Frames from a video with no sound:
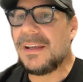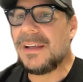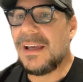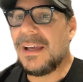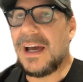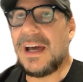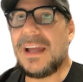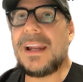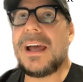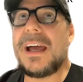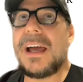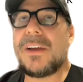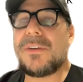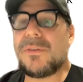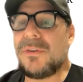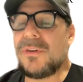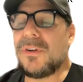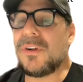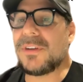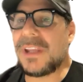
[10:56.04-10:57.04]
And I
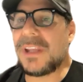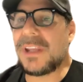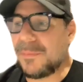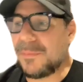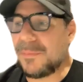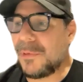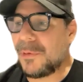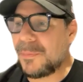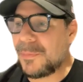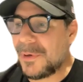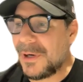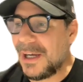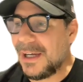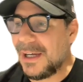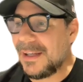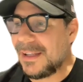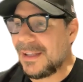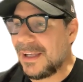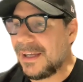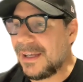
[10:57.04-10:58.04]
could not take more
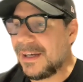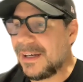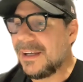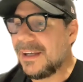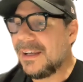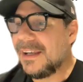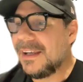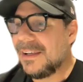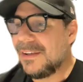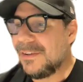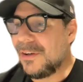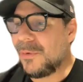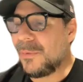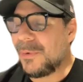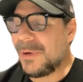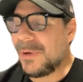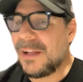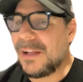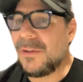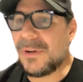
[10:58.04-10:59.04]
pride that,
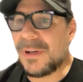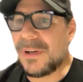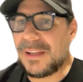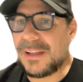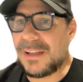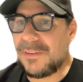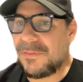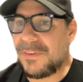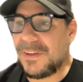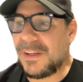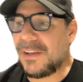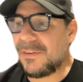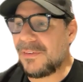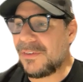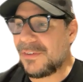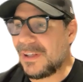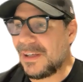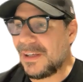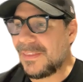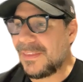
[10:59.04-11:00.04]
when I look at the
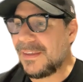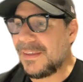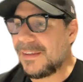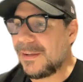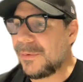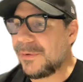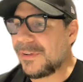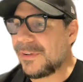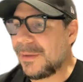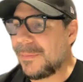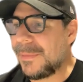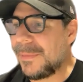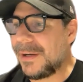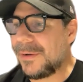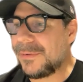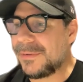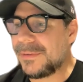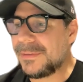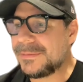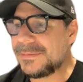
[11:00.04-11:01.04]
figures, I think there was
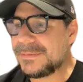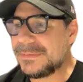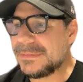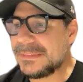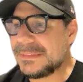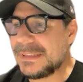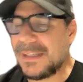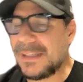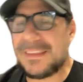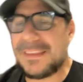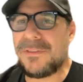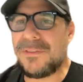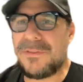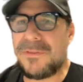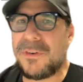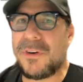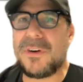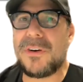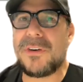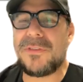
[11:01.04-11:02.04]
about,
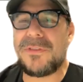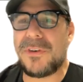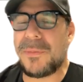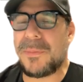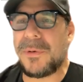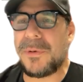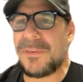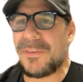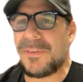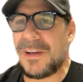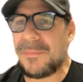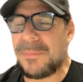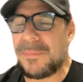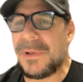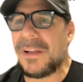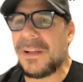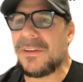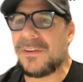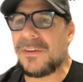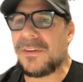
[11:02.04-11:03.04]
$4.5
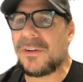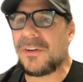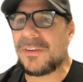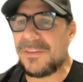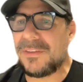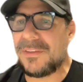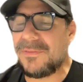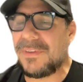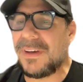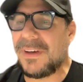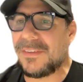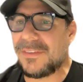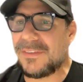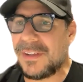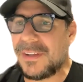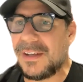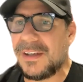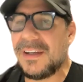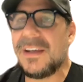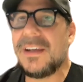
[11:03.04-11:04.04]
billion
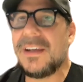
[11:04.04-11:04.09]
invested